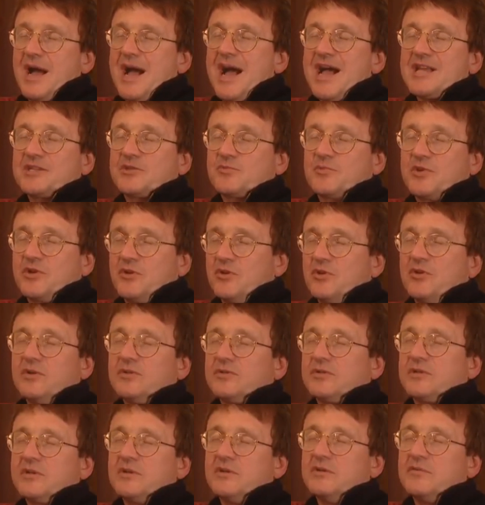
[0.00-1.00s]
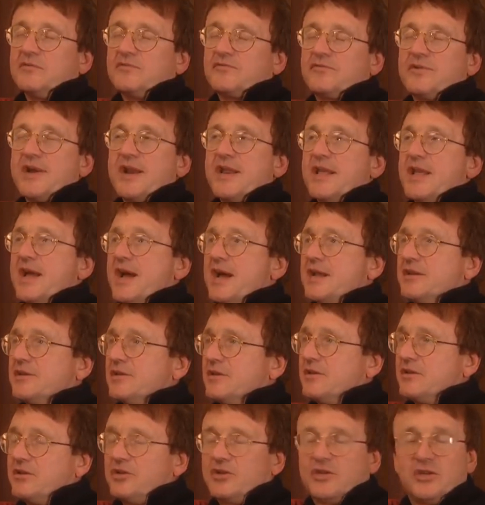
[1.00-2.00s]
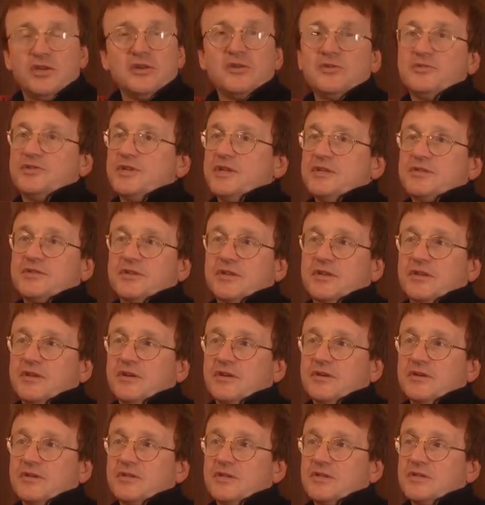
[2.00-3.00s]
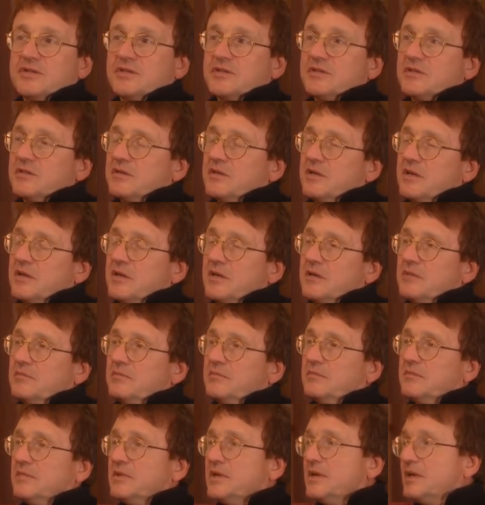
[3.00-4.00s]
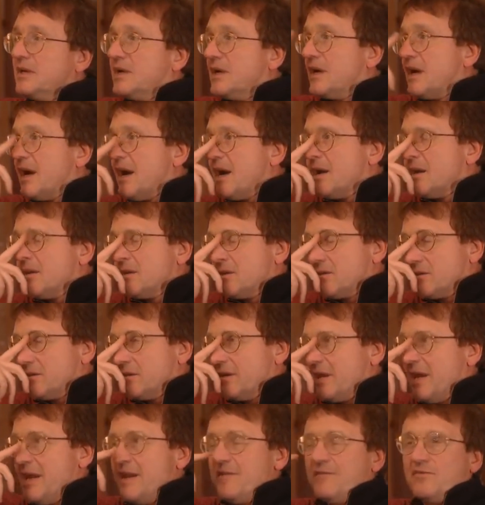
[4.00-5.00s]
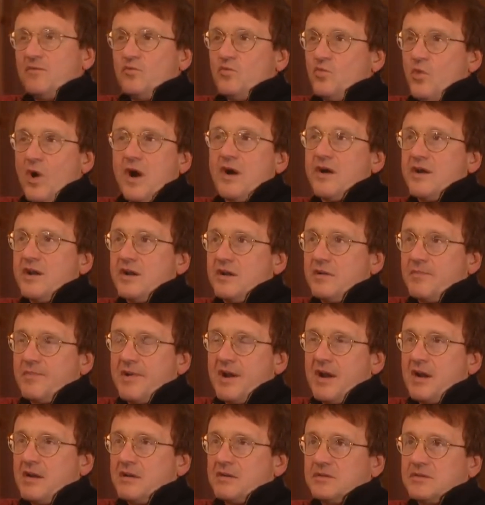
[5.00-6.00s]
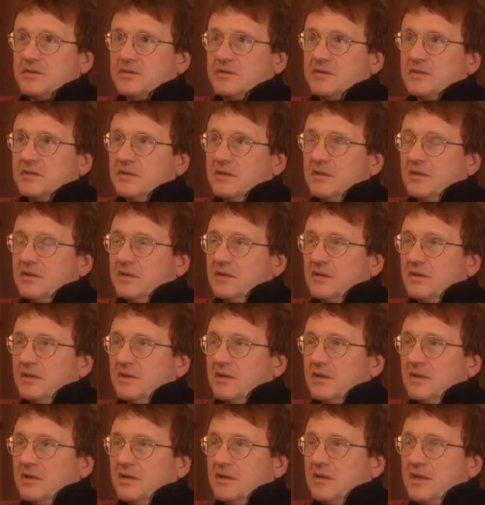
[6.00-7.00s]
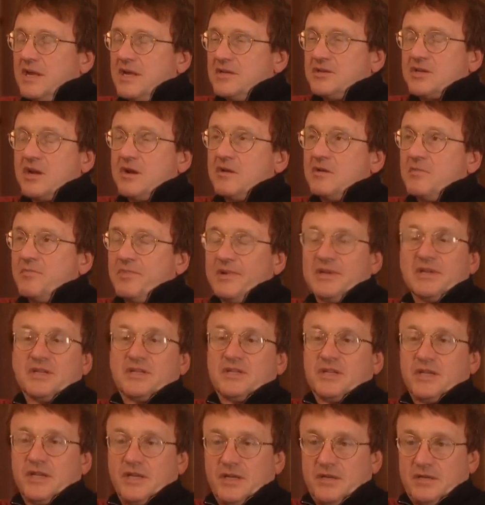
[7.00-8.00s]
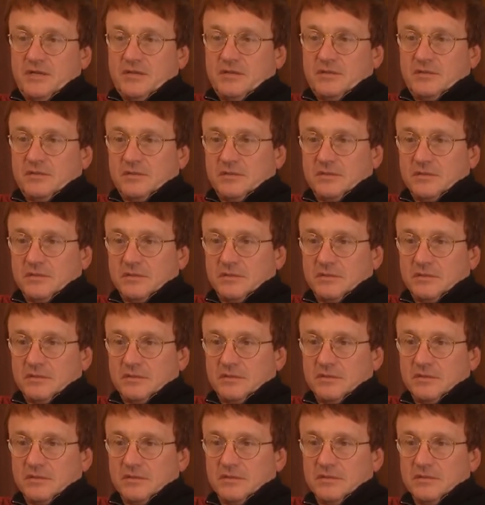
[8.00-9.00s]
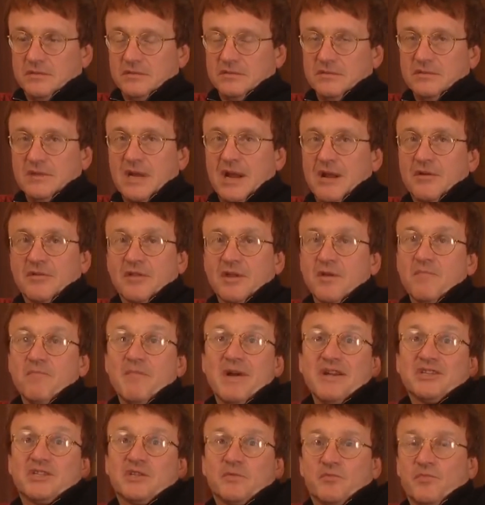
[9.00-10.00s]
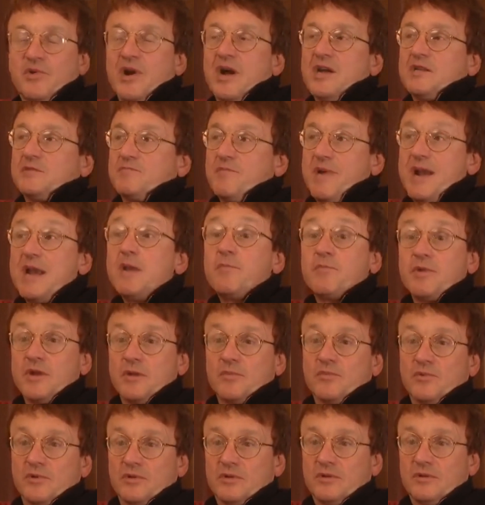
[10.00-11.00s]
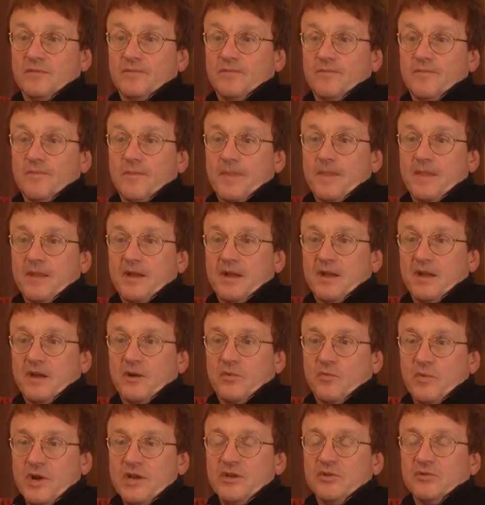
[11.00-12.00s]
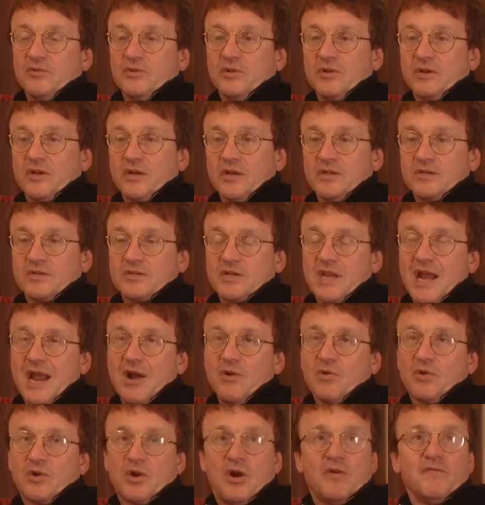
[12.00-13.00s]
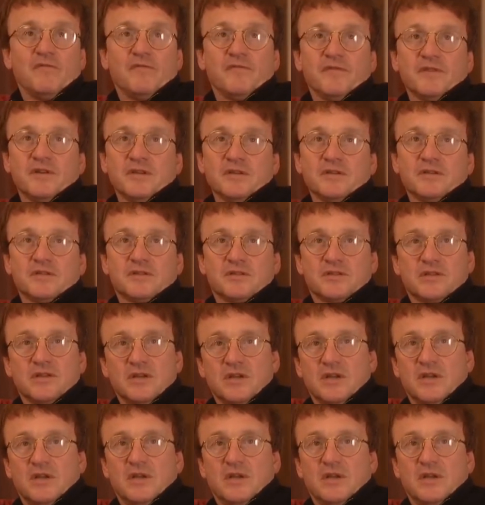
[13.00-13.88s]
As we all do, Freddie had huge insecurities and even worried about his own ability. Now, that may surprise many people when you look at how confident